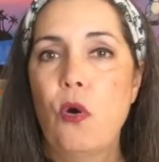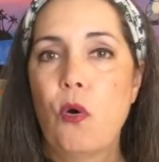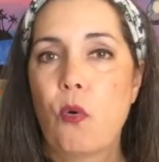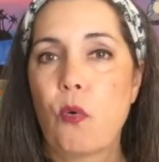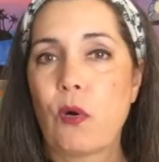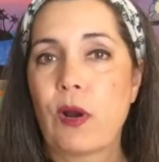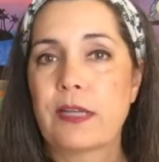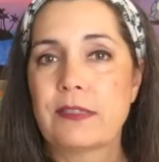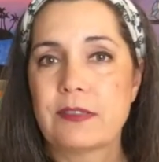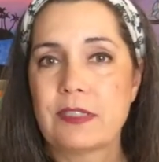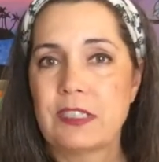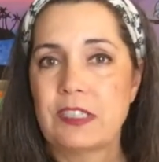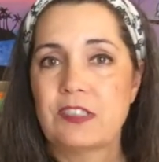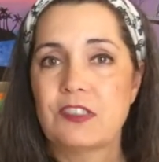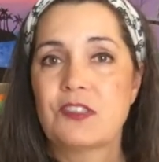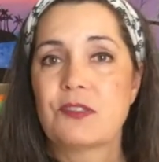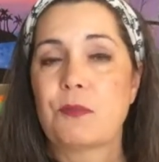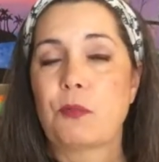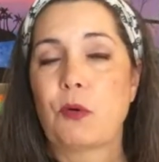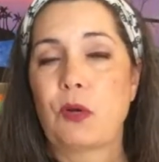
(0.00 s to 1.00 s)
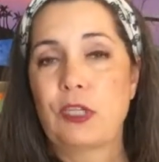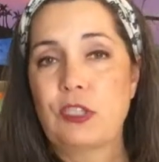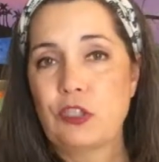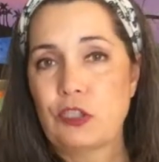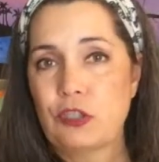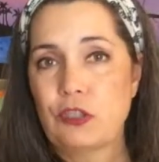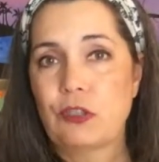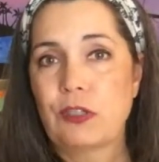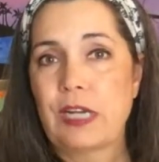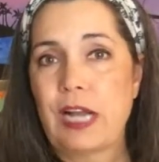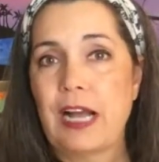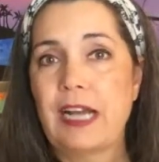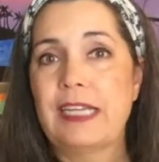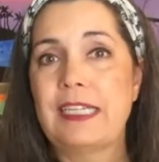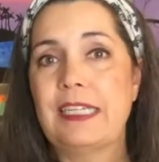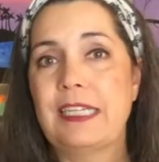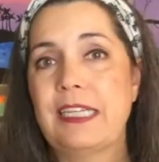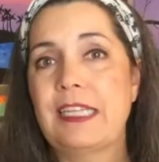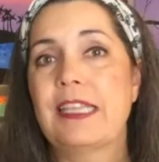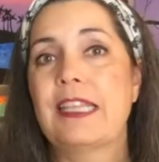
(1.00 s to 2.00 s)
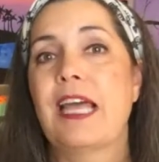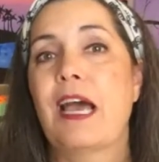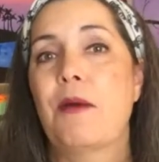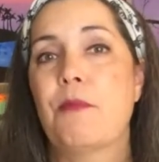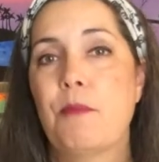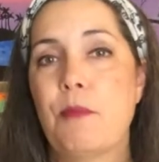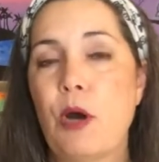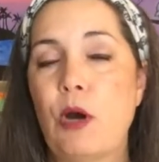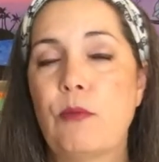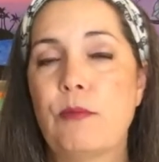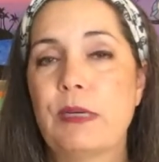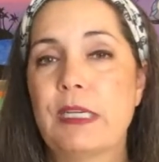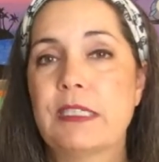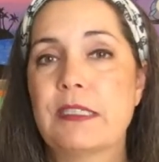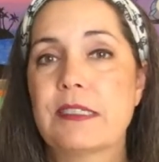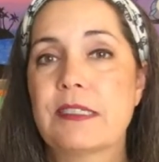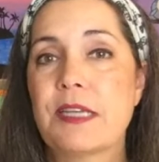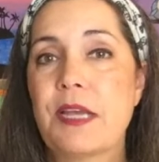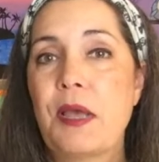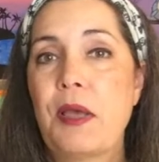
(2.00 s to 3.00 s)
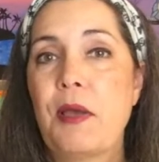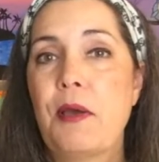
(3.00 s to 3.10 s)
or as an inspirational guide in that moment.